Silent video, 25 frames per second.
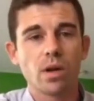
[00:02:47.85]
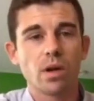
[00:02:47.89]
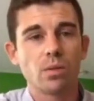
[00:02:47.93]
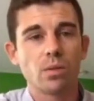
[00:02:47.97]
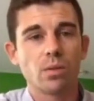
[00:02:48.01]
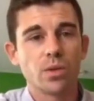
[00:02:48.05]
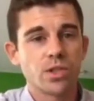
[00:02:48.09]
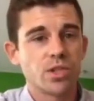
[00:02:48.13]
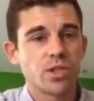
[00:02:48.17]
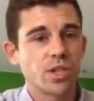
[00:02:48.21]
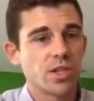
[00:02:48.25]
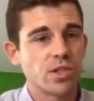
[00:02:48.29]

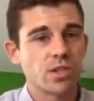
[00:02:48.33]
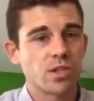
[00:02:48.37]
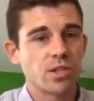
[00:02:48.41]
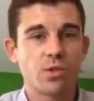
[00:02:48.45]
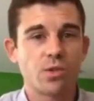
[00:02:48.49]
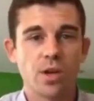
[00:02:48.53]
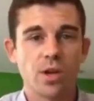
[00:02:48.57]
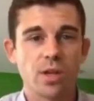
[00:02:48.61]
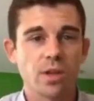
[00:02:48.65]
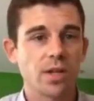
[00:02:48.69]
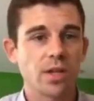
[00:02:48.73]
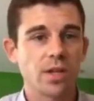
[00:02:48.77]
which has
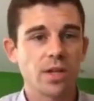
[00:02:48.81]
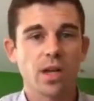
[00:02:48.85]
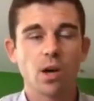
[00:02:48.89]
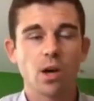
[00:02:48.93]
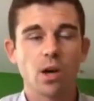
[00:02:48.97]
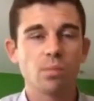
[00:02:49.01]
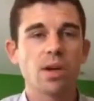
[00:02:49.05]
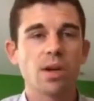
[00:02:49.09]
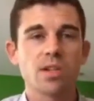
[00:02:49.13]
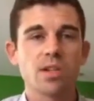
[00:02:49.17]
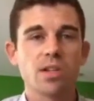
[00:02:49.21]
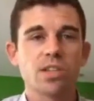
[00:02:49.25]
greatly helped
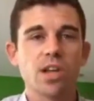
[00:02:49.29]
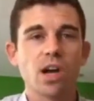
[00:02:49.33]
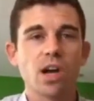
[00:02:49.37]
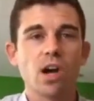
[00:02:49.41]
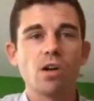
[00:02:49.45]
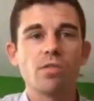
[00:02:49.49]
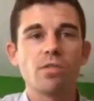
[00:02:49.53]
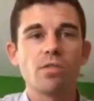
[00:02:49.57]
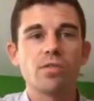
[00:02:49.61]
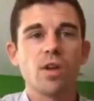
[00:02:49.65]
myself,